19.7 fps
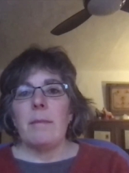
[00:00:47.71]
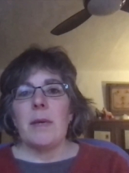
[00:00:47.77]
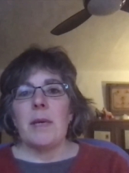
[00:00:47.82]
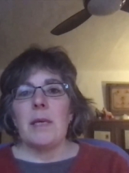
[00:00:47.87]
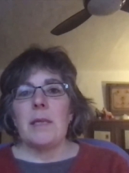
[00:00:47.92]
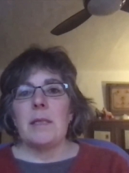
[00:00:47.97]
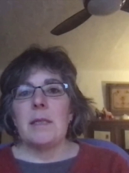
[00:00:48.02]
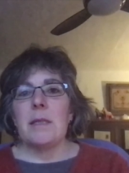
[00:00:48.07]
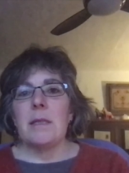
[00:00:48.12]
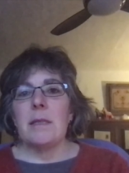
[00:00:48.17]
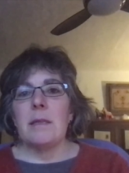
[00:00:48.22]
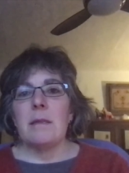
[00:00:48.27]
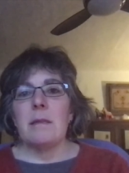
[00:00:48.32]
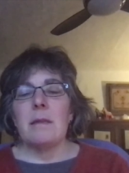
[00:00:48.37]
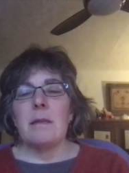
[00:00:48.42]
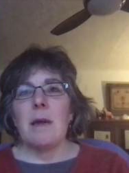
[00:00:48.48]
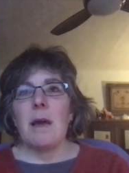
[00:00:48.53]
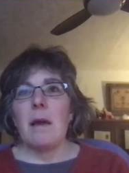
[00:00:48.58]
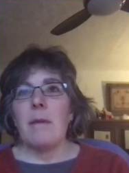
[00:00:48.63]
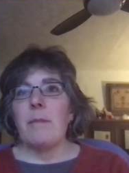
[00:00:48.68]
it's a
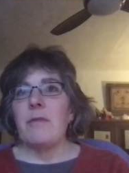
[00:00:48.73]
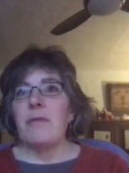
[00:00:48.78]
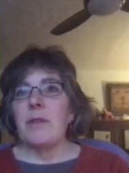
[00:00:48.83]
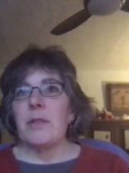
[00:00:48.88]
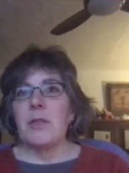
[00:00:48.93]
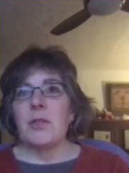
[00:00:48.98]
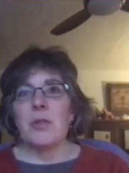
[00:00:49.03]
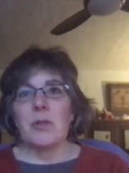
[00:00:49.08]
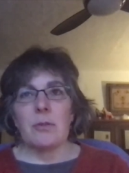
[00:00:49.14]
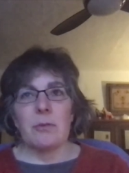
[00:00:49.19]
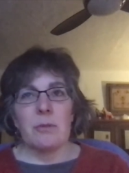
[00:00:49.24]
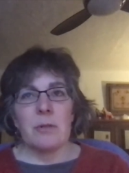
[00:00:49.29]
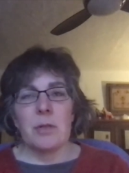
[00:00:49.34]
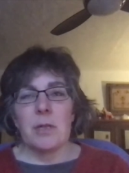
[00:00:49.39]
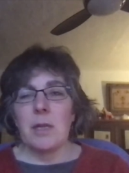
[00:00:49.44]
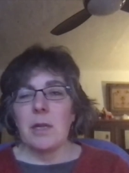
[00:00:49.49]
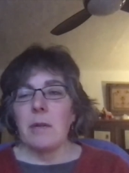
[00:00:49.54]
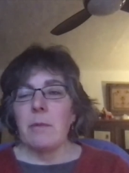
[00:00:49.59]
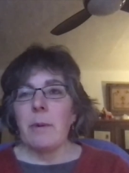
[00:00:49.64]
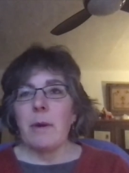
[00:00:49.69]
time of
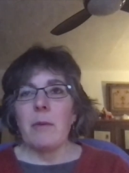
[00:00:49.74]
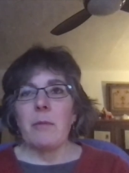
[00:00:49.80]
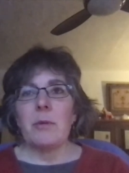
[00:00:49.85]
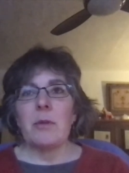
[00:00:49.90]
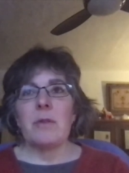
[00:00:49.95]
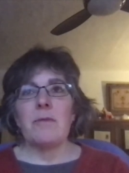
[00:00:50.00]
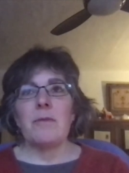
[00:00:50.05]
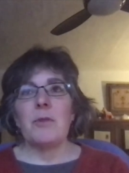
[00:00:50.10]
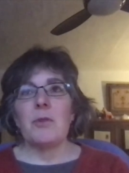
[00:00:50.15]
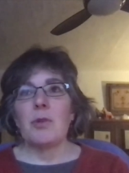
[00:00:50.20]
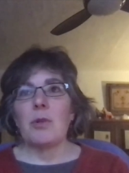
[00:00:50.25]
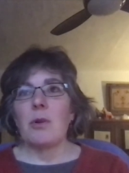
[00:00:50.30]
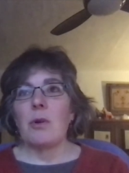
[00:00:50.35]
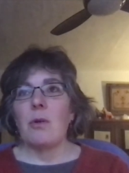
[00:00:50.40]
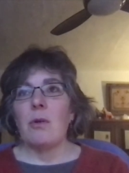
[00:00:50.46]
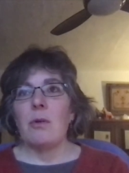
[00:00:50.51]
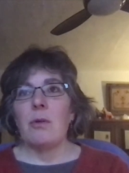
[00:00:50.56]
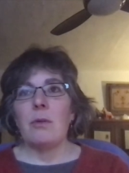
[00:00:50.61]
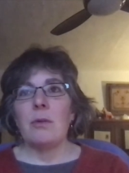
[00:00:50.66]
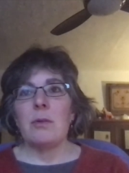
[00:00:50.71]
uncertainty about what the future
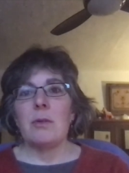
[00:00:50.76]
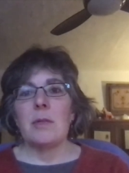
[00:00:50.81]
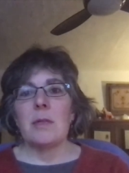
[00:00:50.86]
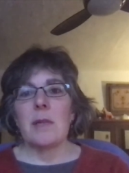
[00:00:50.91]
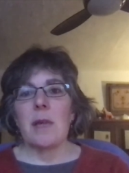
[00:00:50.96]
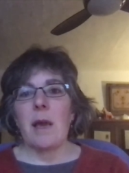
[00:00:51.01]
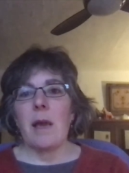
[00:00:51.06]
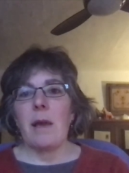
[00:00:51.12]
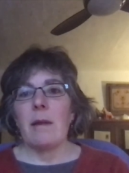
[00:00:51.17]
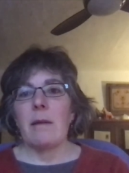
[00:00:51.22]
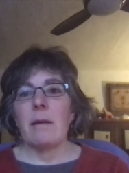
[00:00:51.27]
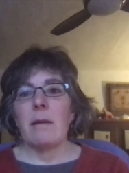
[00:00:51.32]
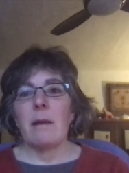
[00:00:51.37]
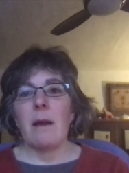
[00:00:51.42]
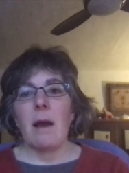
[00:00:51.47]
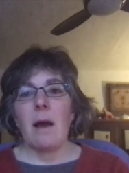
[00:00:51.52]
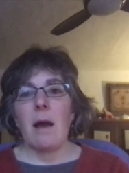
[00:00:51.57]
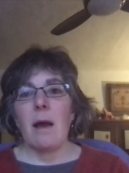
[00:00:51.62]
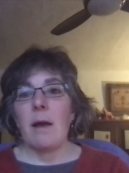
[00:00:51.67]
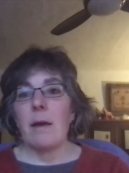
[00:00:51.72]
holds, and
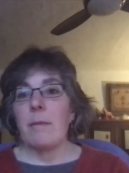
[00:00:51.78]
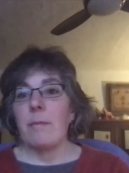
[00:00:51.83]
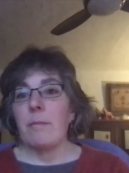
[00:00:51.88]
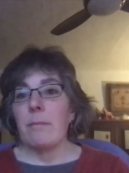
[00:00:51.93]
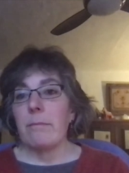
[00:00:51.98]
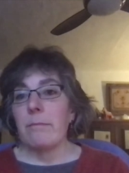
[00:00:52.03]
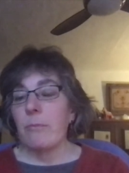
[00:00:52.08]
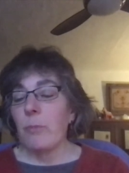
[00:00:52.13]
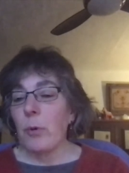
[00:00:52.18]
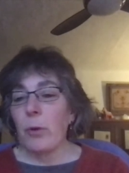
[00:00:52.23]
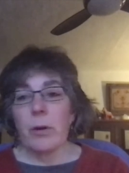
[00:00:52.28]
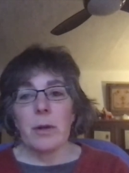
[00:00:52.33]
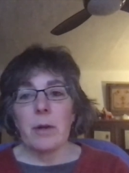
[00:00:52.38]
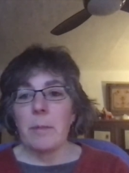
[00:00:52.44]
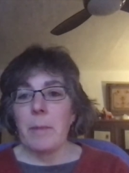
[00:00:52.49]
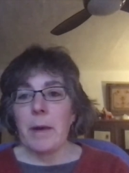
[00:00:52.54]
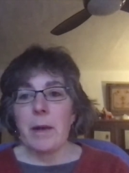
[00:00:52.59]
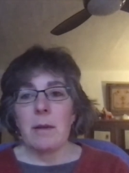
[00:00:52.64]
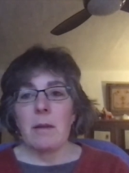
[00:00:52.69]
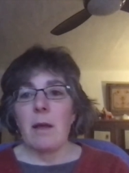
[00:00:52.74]
I'm worried
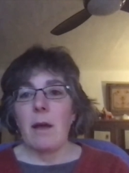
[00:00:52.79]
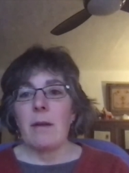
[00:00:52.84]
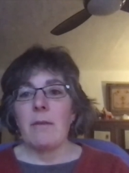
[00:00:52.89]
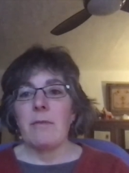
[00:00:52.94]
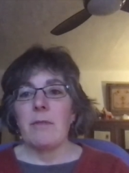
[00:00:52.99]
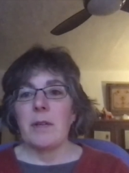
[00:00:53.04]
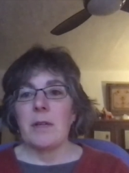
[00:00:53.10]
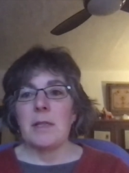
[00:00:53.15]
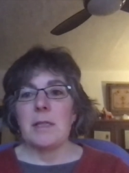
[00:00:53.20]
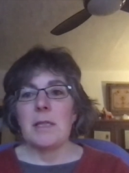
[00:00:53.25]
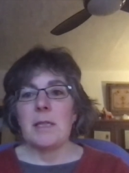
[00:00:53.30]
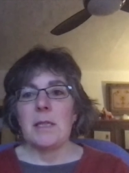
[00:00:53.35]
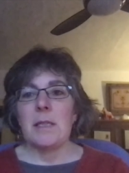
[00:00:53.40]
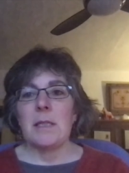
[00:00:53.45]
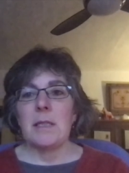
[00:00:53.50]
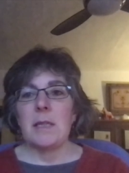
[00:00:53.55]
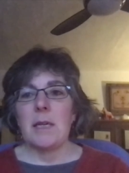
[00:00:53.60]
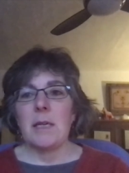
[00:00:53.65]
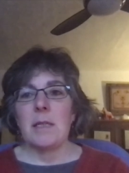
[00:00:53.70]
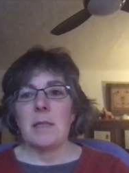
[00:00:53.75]
about a lot of things
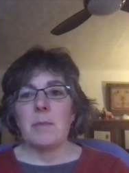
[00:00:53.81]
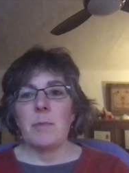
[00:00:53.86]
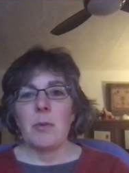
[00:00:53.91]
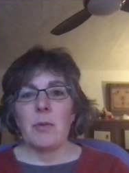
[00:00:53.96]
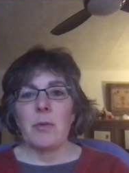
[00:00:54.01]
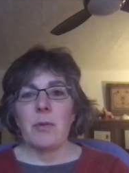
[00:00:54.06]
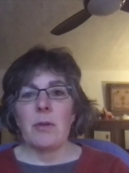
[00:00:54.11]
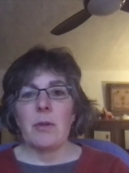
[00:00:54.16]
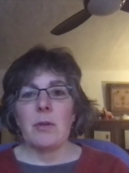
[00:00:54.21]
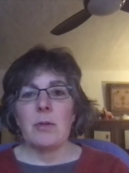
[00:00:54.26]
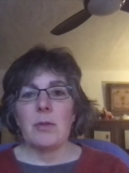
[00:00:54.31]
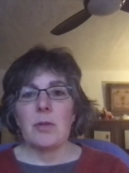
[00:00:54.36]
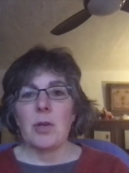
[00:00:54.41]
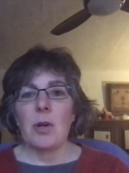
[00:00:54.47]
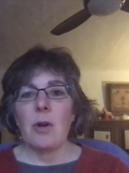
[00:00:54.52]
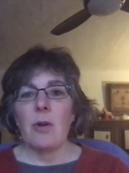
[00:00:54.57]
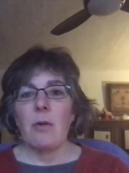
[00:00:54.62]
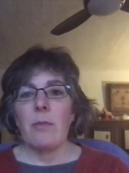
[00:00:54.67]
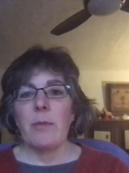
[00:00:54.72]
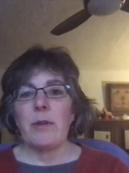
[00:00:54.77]
these days, both close to
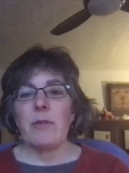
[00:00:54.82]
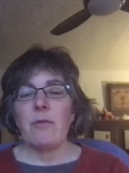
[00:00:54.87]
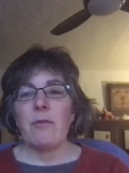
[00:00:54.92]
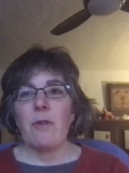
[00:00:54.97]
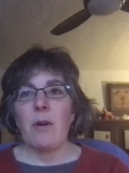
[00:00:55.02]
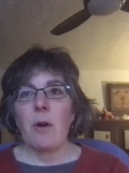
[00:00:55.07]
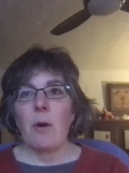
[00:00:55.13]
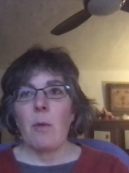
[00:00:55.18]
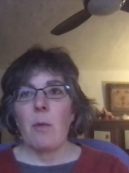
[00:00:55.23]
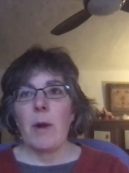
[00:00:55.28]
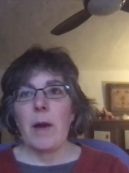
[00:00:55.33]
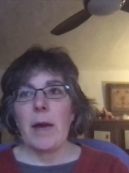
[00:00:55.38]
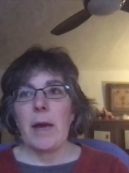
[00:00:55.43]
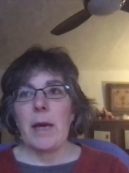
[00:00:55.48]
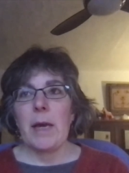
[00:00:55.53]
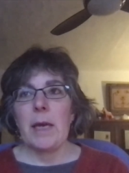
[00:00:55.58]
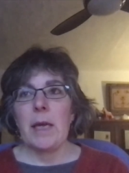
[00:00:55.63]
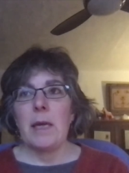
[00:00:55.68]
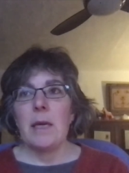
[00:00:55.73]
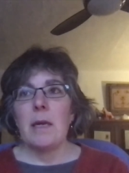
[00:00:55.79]
home and far
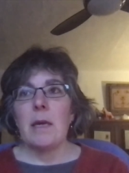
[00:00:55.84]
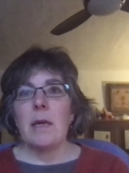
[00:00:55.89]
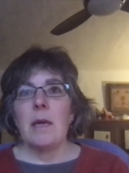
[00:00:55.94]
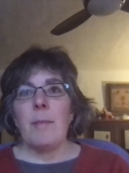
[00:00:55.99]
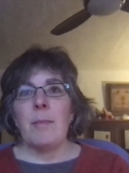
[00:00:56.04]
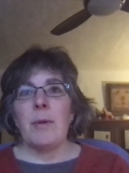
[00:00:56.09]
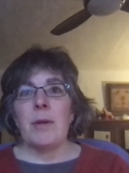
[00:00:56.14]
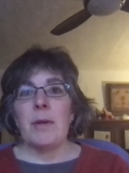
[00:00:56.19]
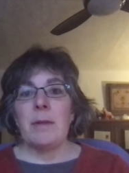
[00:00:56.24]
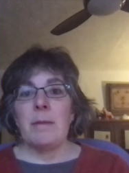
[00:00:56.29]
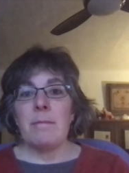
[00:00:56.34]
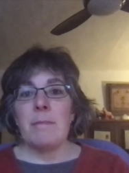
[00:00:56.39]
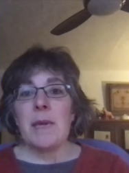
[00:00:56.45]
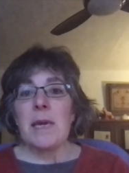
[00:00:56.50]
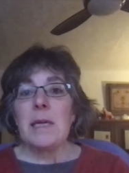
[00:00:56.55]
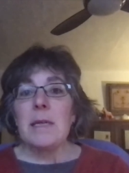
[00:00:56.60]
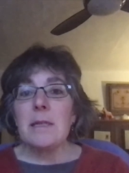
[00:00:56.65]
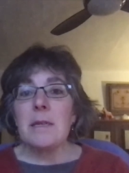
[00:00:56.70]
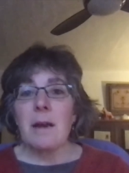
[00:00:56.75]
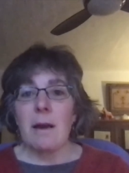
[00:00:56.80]
away. But in the
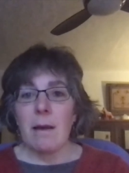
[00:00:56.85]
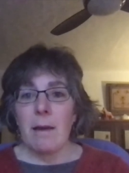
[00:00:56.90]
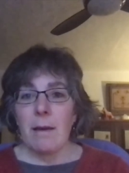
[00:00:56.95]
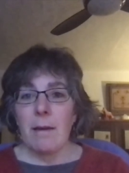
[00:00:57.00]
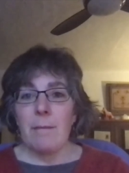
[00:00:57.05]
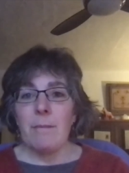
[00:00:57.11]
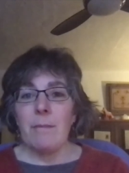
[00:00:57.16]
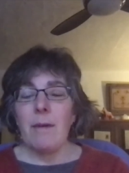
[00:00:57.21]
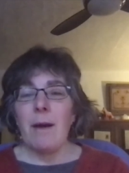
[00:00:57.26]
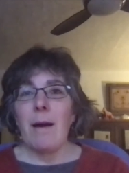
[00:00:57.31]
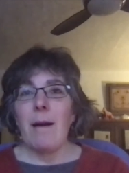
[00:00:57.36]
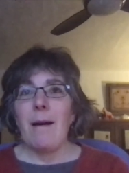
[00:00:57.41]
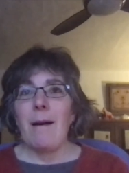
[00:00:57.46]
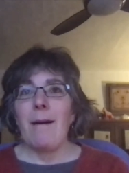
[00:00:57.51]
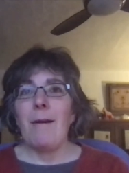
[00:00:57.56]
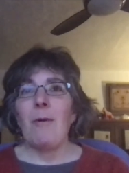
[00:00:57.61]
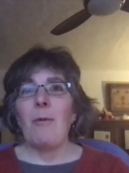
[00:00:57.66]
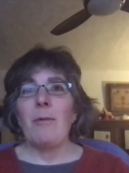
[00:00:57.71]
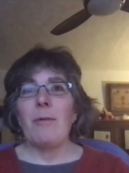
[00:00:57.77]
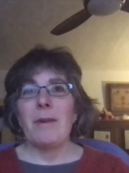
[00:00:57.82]
meantime,
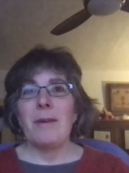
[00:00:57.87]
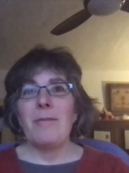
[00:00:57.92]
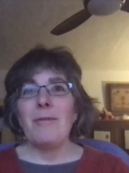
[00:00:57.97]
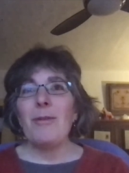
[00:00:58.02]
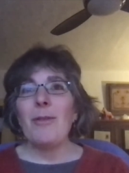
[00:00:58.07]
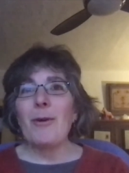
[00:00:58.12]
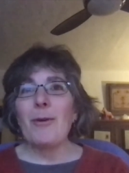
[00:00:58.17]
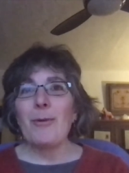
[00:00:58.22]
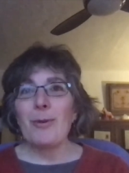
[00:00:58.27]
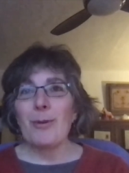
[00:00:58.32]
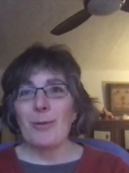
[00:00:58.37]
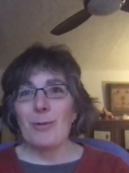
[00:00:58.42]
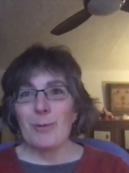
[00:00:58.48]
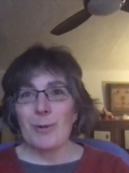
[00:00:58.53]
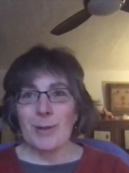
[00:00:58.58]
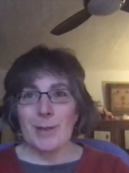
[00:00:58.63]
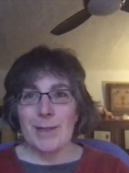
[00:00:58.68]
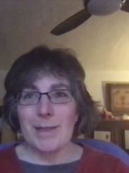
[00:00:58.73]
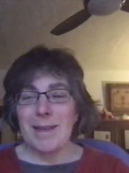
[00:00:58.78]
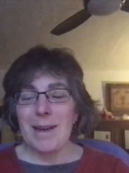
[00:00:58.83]
uh, even though
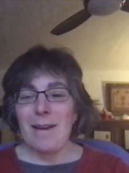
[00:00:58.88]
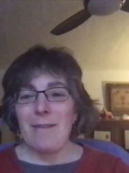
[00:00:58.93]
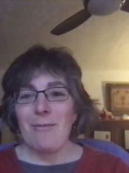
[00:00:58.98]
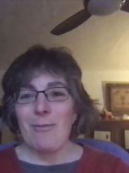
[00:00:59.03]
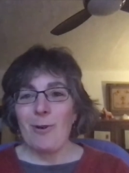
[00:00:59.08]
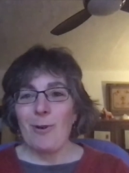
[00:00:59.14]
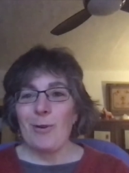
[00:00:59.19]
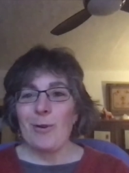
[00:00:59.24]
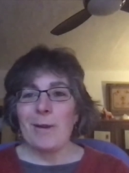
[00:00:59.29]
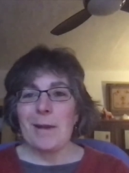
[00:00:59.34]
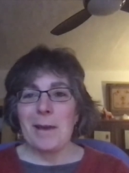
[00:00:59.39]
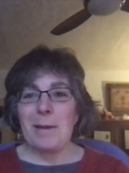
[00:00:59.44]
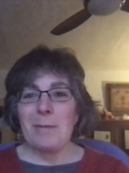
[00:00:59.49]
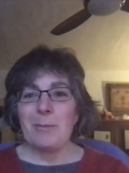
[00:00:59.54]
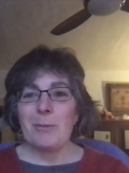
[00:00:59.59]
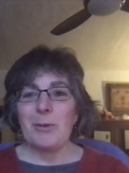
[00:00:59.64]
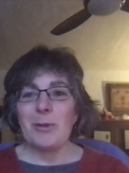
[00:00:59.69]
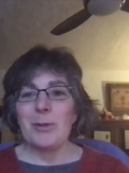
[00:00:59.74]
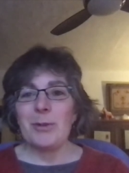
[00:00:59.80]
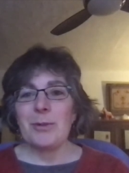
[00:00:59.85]
Earthworks staff aren't
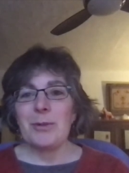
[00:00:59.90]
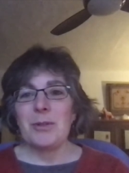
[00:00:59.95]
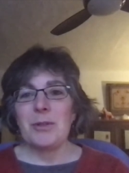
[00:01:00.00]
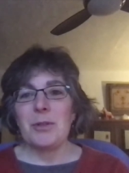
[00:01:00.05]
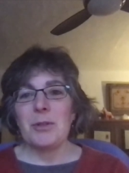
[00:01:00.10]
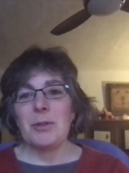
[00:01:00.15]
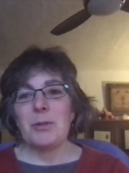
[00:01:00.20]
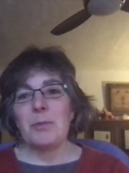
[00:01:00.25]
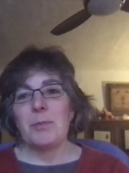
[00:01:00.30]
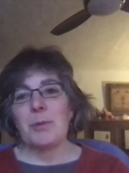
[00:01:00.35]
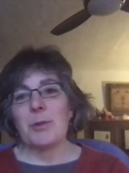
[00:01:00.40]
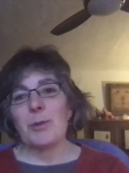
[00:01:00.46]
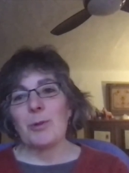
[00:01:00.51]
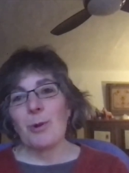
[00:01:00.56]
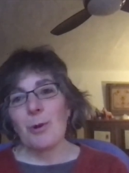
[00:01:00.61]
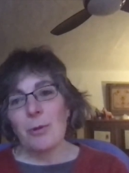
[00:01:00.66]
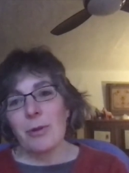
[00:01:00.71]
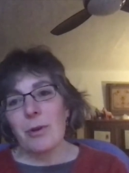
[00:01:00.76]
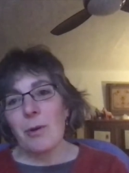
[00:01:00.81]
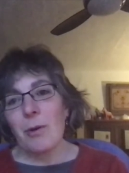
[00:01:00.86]
able to
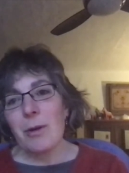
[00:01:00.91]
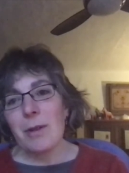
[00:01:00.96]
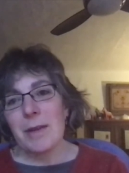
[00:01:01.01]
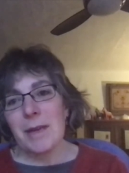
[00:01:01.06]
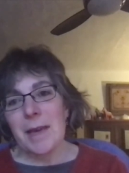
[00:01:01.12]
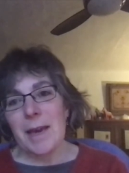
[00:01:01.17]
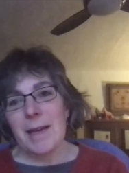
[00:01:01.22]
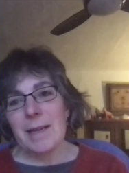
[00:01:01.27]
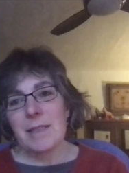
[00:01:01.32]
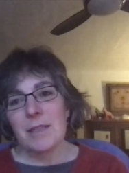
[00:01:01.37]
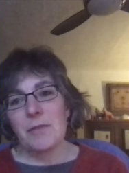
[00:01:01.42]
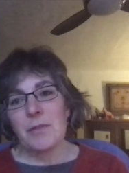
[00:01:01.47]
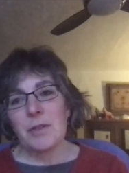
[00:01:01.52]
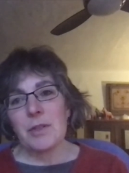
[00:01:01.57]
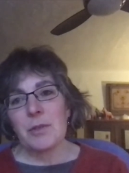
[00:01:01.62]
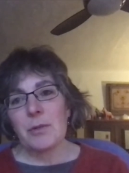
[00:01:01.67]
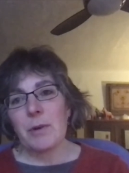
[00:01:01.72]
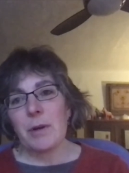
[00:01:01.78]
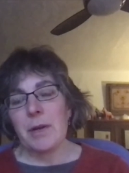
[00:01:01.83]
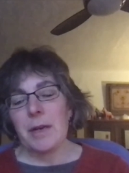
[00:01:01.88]
patrol the oil and gas
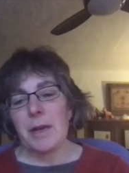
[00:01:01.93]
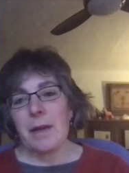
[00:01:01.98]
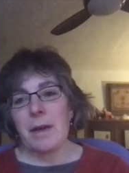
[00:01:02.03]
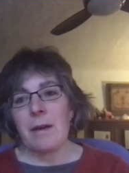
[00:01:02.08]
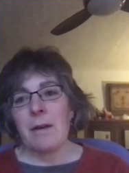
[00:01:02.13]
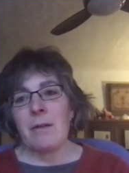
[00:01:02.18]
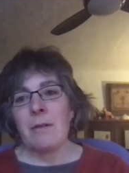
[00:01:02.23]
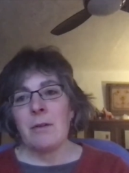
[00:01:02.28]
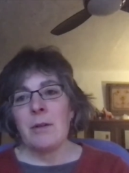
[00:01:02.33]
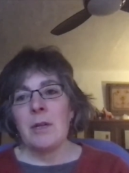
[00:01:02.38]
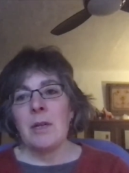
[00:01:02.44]
fields right now